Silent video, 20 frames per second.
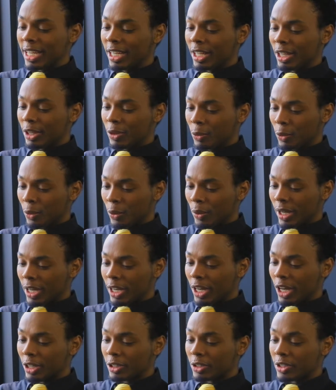getting through it
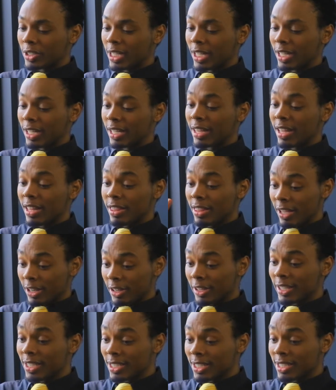and understanding that
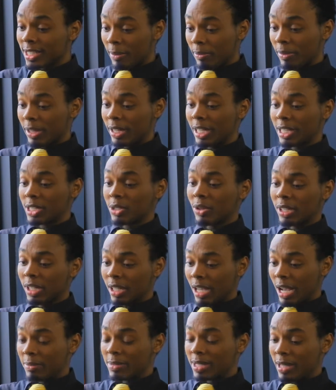there is something that's going
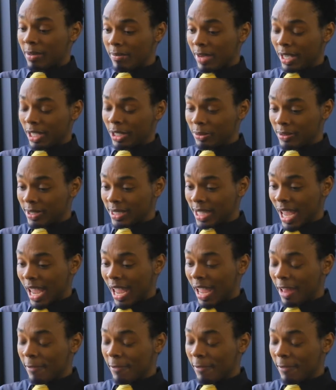to come to make you sad.